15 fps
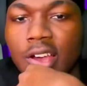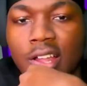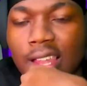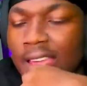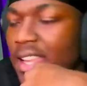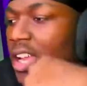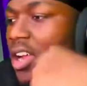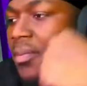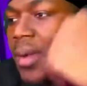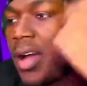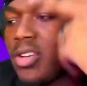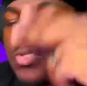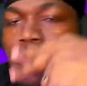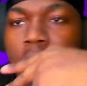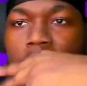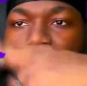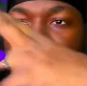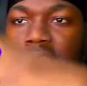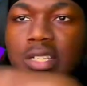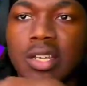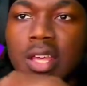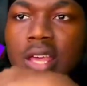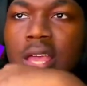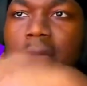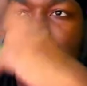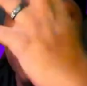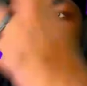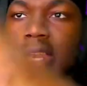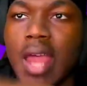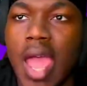I care about is watching and
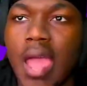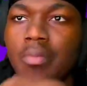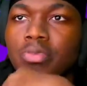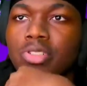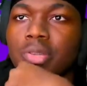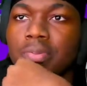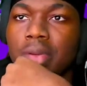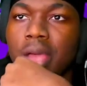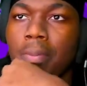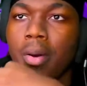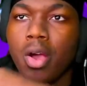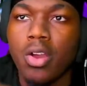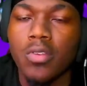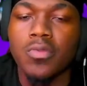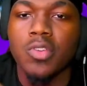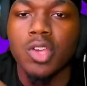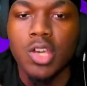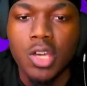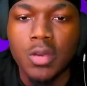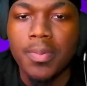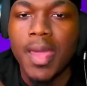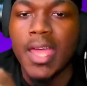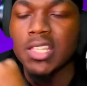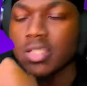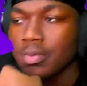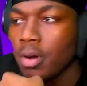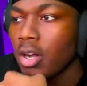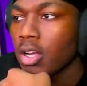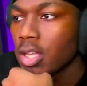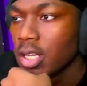being able to be a part of good
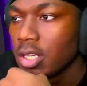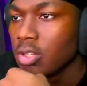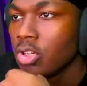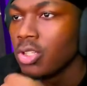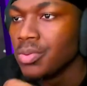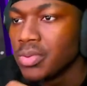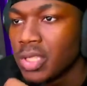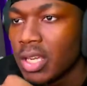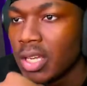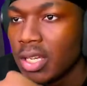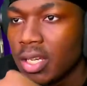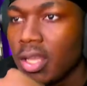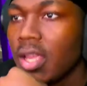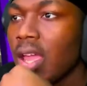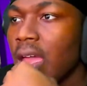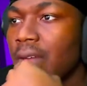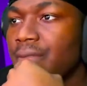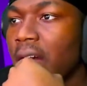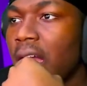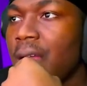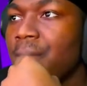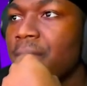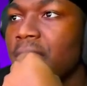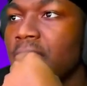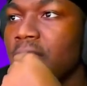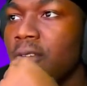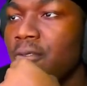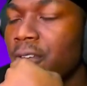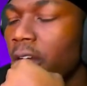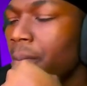basketball, good hoops, good environment.
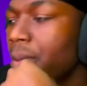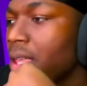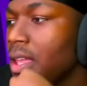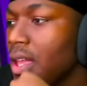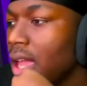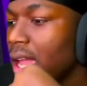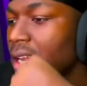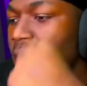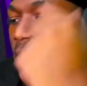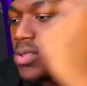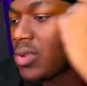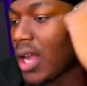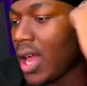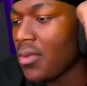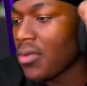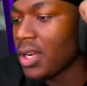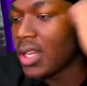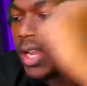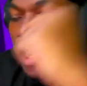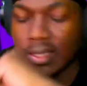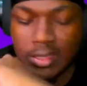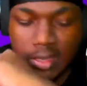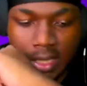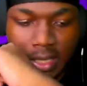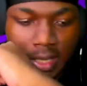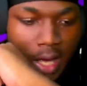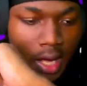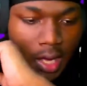You feel me? And that's what I really like to see today.